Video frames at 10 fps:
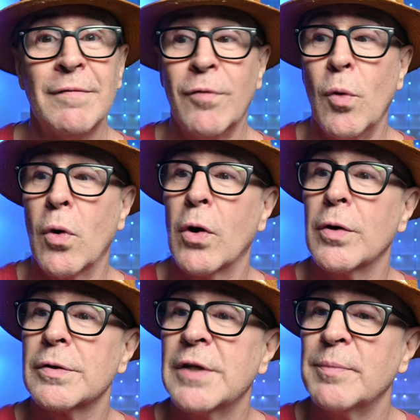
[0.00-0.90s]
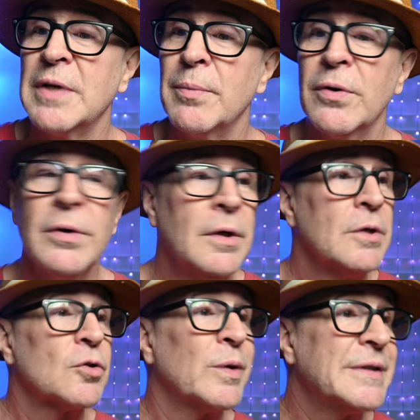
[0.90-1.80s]
for September
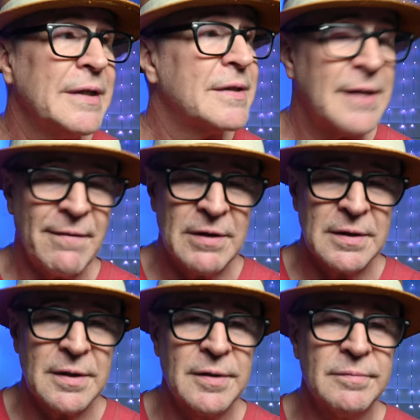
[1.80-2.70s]
27th.